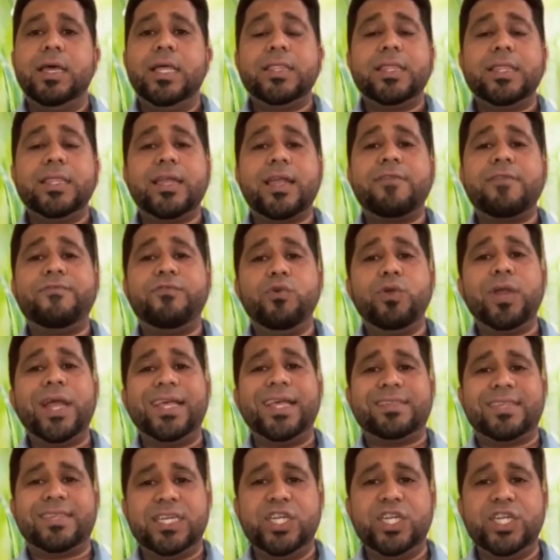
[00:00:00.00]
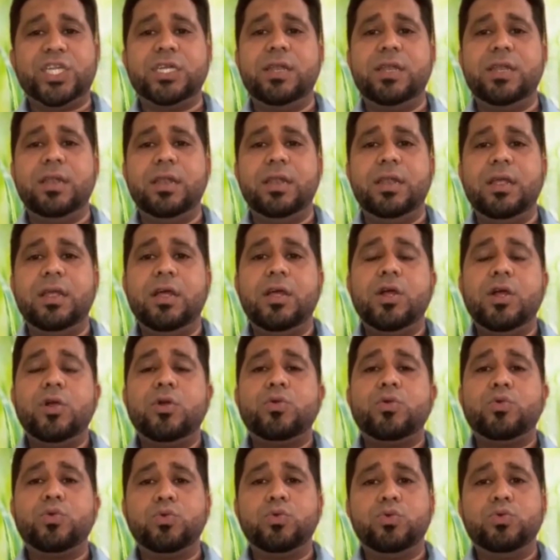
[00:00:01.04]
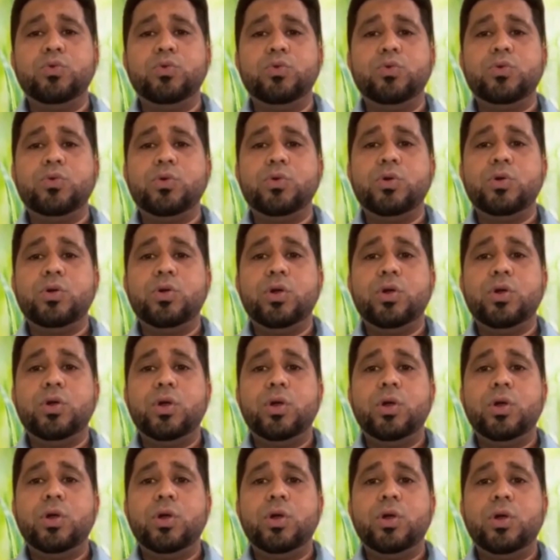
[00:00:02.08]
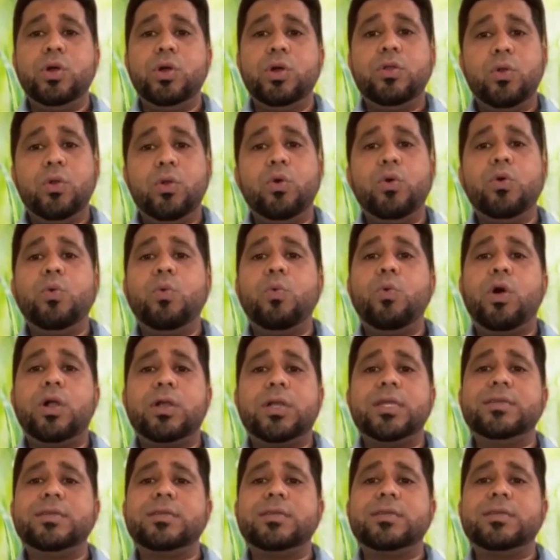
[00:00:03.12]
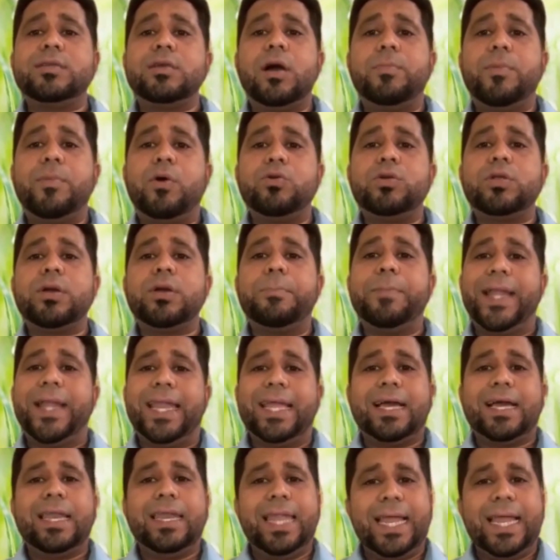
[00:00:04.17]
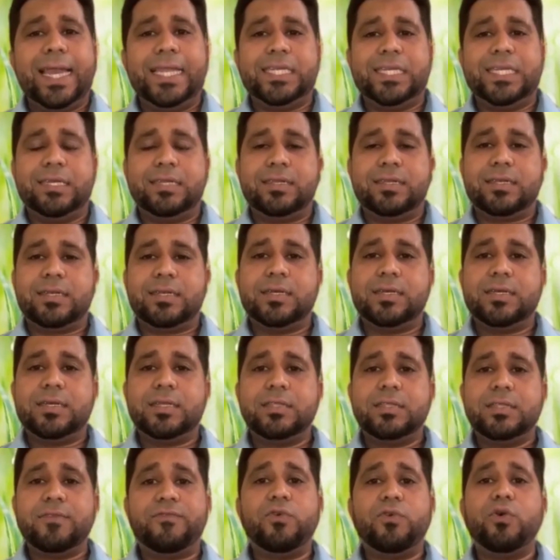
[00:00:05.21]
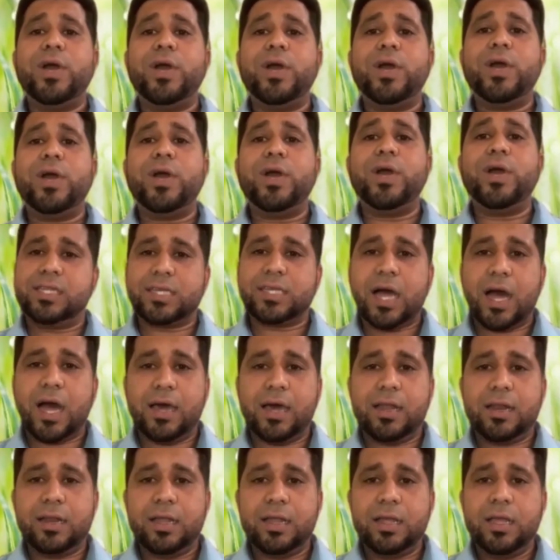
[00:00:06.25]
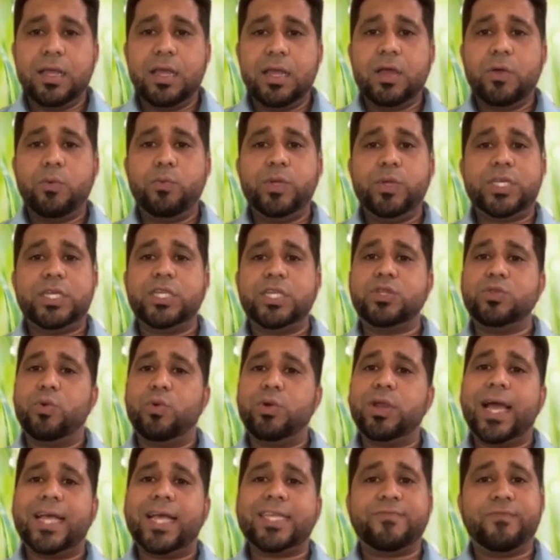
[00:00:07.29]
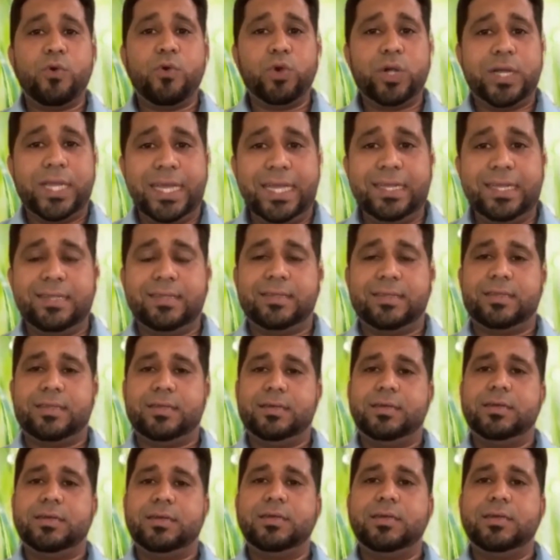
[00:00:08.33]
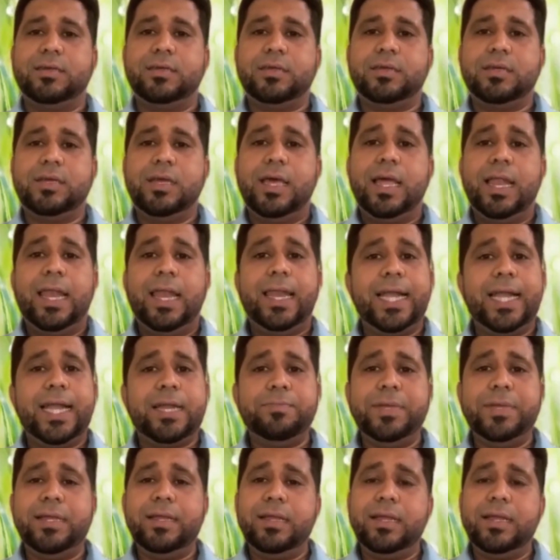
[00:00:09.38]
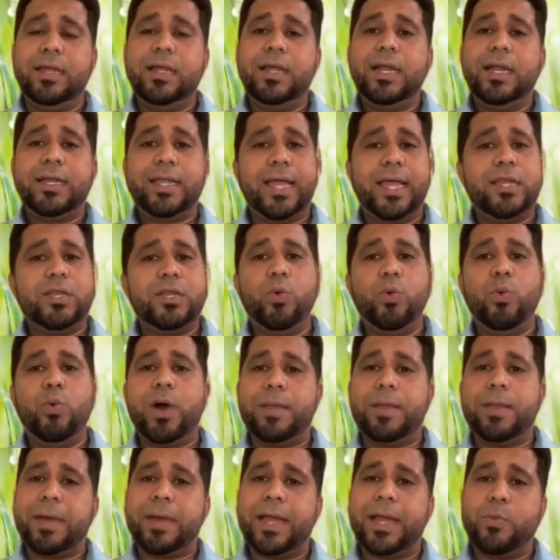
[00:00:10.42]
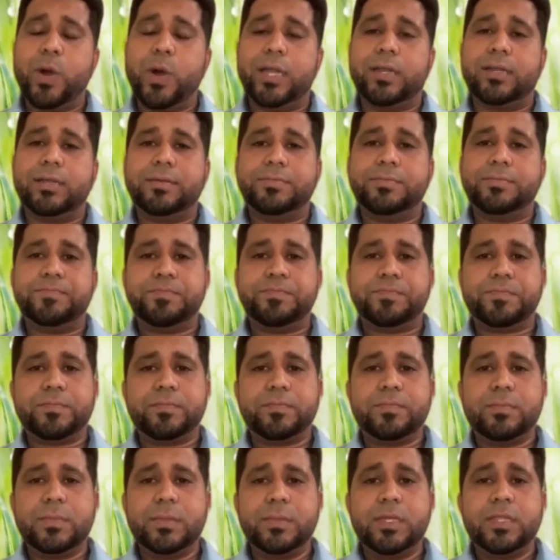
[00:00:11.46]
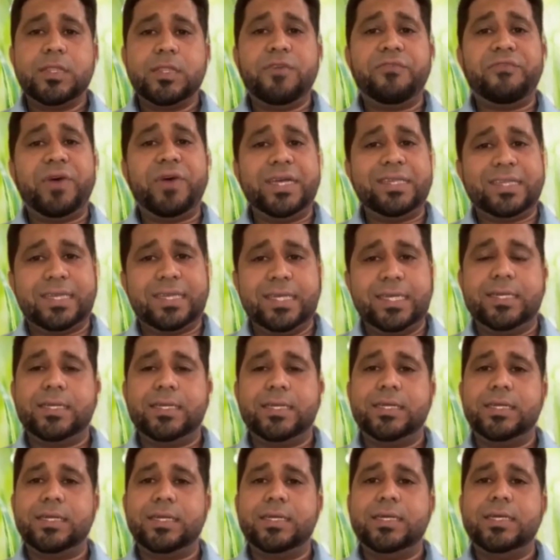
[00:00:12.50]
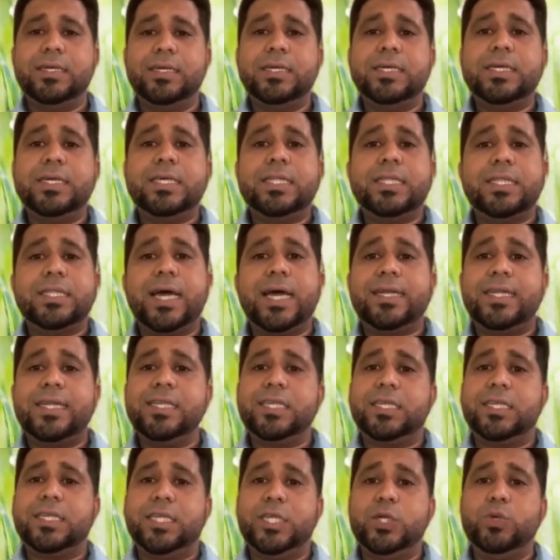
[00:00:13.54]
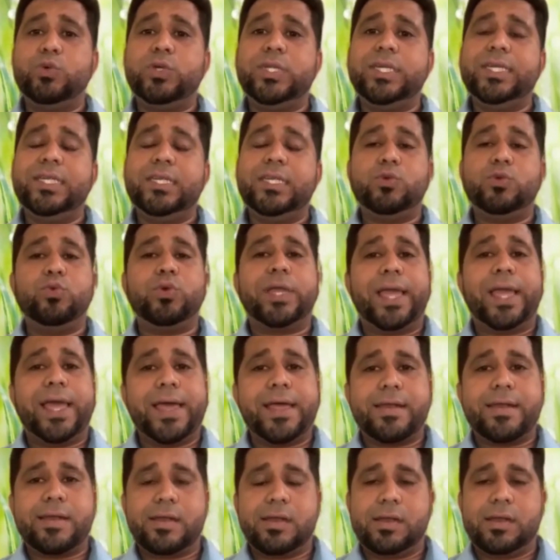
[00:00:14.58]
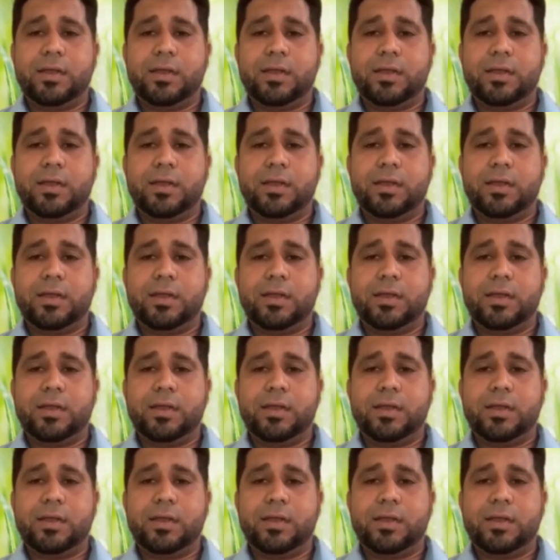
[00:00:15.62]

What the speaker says: There are 4 essential to know what is about medical negligence. The 4 essentials are, which is known as 4 Ds. Let me tell you one by one. The first D, that is duty to care.